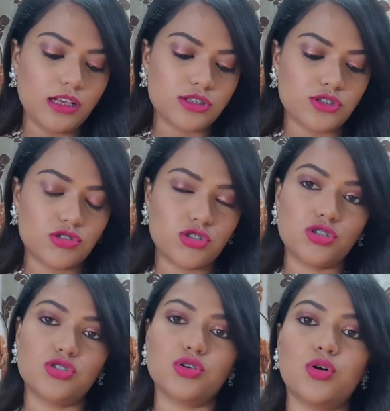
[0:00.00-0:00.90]

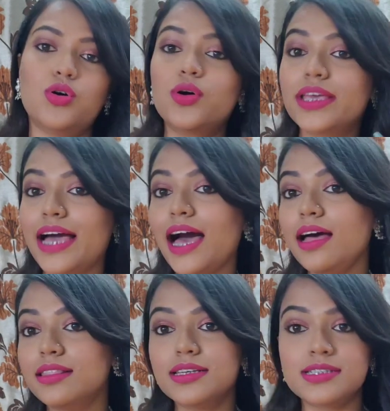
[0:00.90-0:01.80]
So
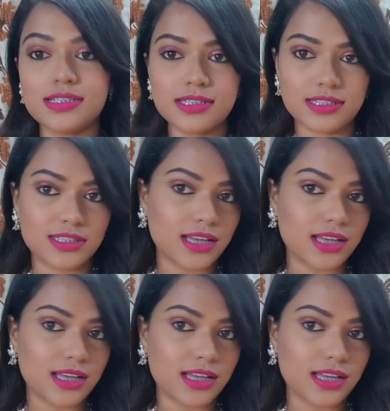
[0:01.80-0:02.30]
yeah, this is